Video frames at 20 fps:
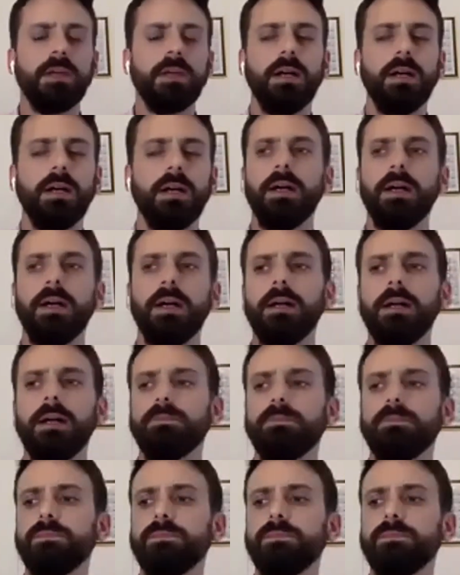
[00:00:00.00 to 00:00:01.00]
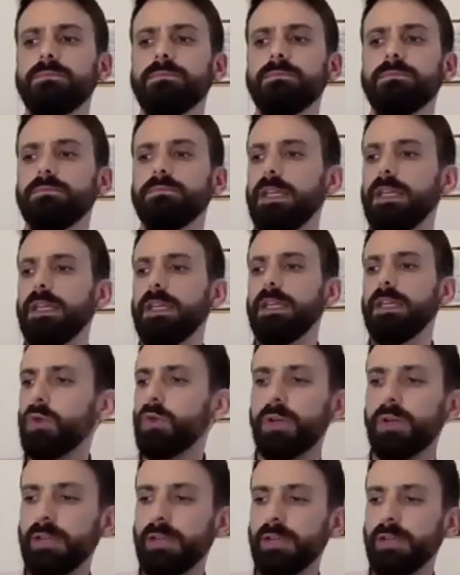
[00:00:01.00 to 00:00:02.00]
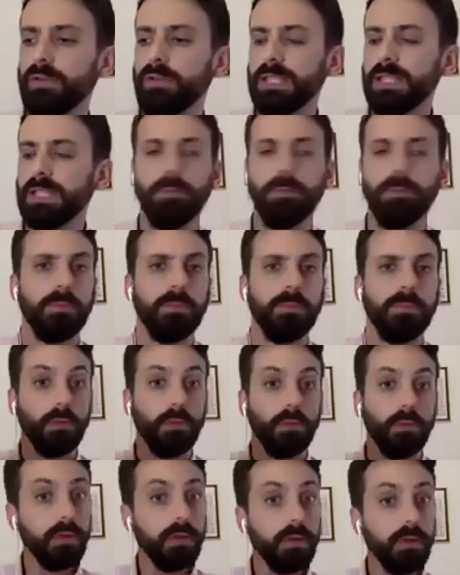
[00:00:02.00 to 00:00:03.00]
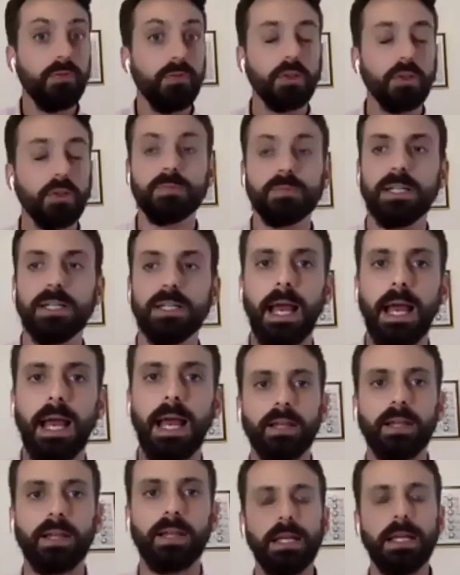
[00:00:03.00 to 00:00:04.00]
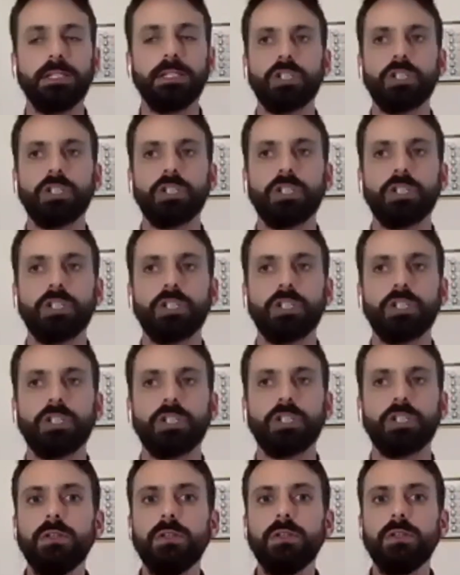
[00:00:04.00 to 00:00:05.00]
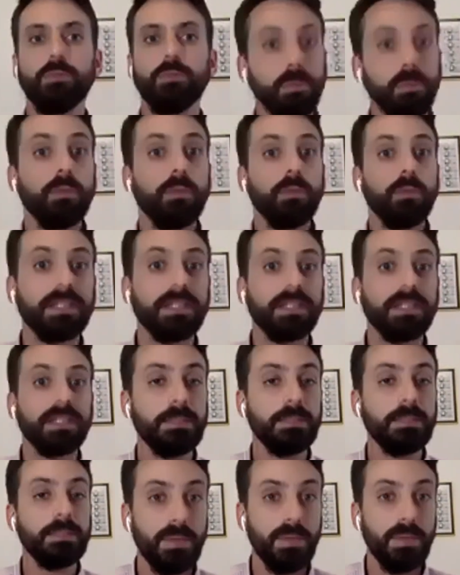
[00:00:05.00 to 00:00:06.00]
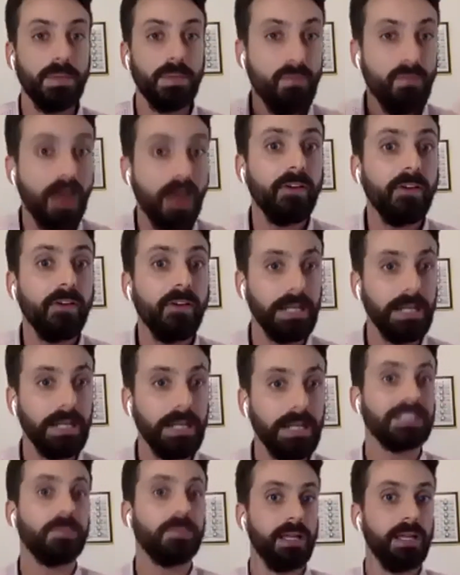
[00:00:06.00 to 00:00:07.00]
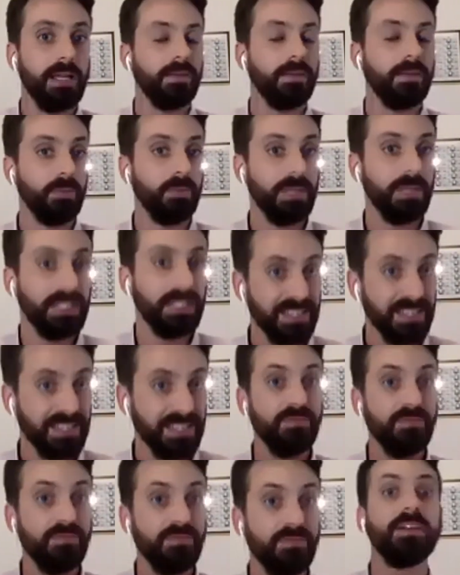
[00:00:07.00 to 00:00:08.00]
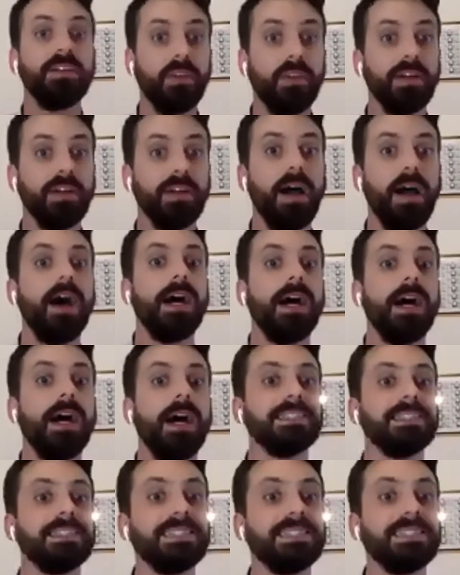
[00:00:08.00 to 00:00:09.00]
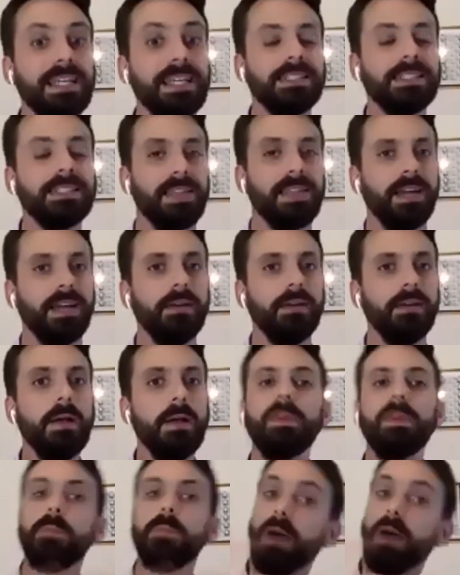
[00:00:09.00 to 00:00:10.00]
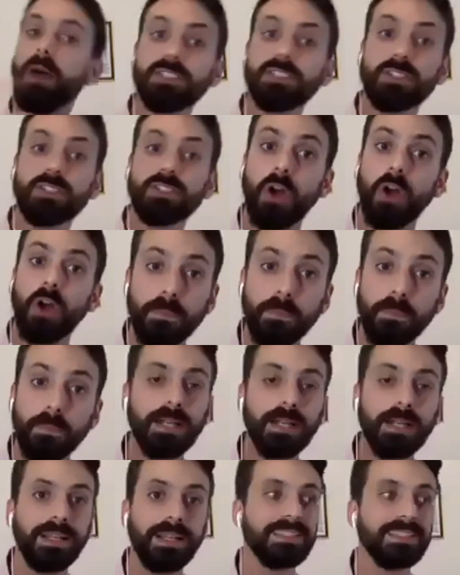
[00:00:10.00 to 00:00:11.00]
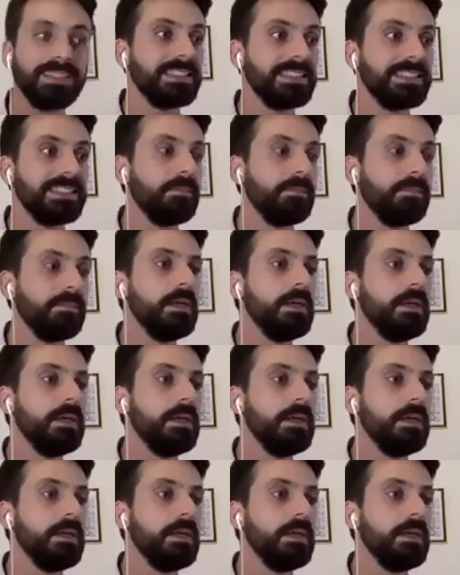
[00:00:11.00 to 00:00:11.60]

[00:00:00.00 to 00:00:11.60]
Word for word: Um, if you're talking, for example, about a law enforcement application, you probably want the system to be very explainable because there are very, very high stakes there. But the person operating that system